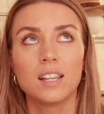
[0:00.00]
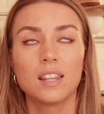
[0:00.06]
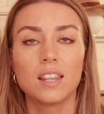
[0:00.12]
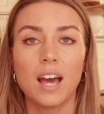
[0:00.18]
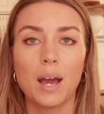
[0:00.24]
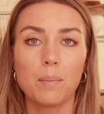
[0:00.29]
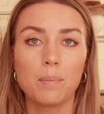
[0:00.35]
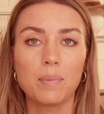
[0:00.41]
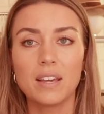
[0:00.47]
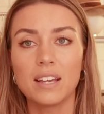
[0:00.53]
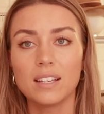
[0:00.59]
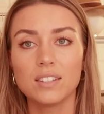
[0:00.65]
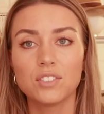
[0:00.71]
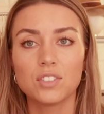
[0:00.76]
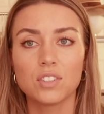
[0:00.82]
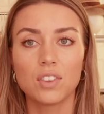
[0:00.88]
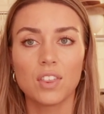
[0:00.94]
that
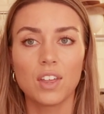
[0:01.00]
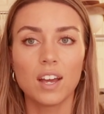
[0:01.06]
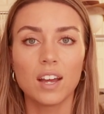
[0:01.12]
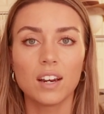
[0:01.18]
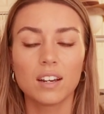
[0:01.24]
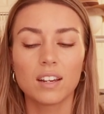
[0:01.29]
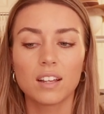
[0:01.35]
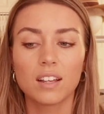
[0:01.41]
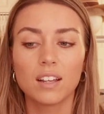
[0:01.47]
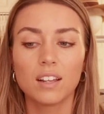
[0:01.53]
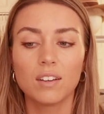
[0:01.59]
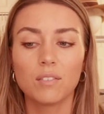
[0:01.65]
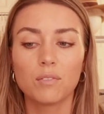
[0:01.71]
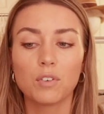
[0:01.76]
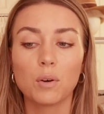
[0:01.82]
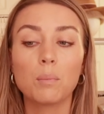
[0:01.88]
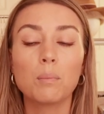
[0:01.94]
piece that
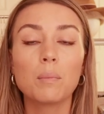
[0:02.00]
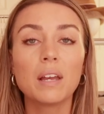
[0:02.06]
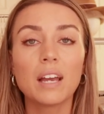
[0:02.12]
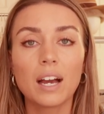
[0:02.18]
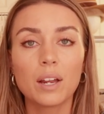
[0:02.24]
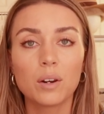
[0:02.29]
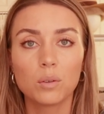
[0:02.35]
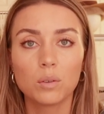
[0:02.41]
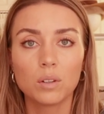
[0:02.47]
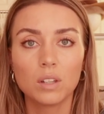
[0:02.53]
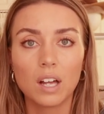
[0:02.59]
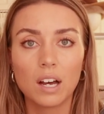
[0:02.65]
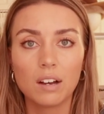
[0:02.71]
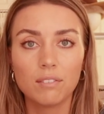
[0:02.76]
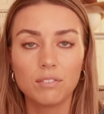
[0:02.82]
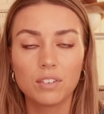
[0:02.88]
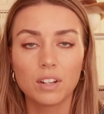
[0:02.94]
for me, I don't
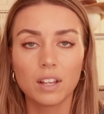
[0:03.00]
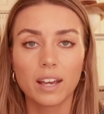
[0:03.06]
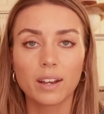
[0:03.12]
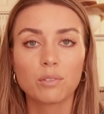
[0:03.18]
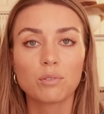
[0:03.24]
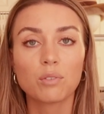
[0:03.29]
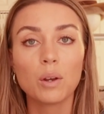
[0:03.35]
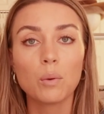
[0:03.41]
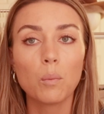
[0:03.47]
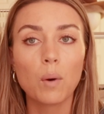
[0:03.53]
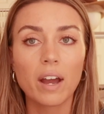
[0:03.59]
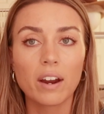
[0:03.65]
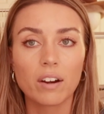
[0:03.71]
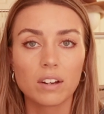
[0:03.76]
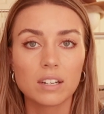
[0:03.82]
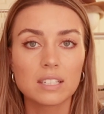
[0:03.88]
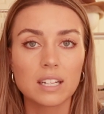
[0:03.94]
love to like
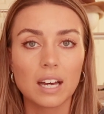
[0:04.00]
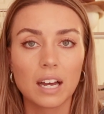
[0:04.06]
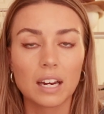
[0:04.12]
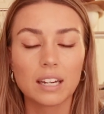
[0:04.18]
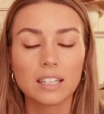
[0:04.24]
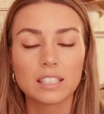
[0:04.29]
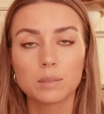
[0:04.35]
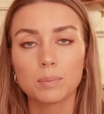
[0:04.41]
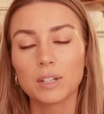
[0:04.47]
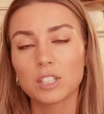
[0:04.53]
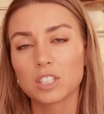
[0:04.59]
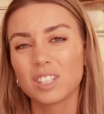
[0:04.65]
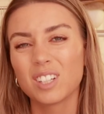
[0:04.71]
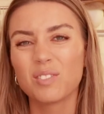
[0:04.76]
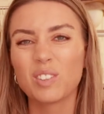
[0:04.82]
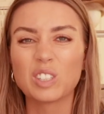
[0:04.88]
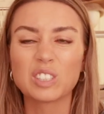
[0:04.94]
rewear a ton,
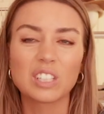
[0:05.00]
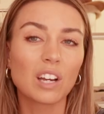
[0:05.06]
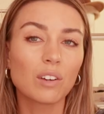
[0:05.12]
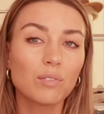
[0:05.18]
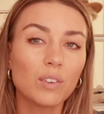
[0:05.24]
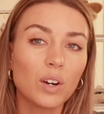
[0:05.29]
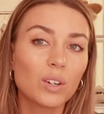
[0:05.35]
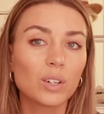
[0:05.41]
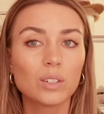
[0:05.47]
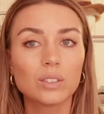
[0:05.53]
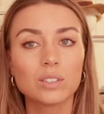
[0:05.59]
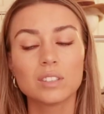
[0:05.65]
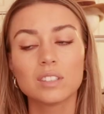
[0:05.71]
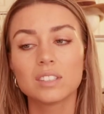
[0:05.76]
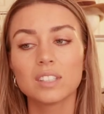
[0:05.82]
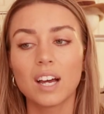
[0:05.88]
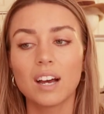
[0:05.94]
especially if there's like photos
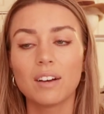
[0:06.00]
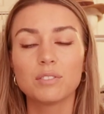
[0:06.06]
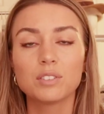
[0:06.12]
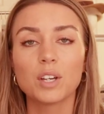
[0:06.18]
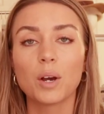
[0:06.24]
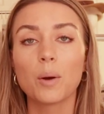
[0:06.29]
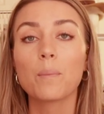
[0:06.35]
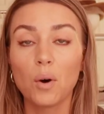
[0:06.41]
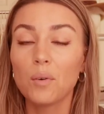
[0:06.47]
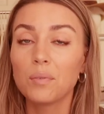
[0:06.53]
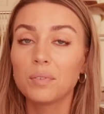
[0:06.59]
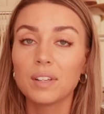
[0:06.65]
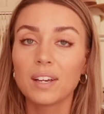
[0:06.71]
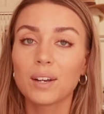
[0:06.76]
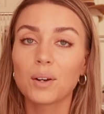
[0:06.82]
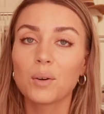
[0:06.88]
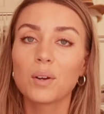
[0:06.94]
and stuff. So
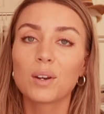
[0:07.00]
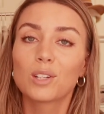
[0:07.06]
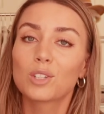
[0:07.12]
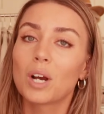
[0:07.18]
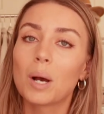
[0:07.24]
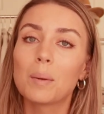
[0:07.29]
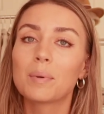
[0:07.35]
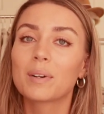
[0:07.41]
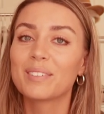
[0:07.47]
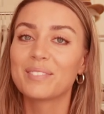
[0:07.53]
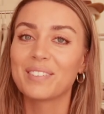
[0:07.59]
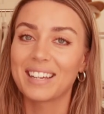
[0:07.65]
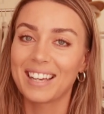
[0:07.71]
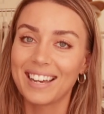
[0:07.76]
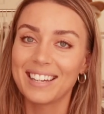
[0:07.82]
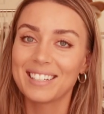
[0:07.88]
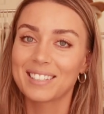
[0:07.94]
hopefully I go on a tropical
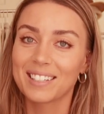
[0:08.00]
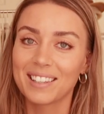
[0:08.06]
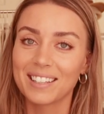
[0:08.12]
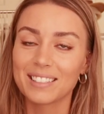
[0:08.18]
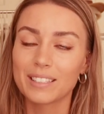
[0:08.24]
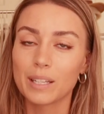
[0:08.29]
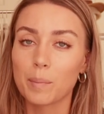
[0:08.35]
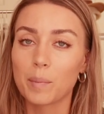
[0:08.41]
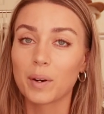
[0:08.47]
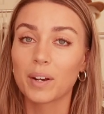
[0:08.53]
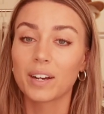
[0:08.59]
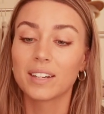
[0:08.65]
vacation this summer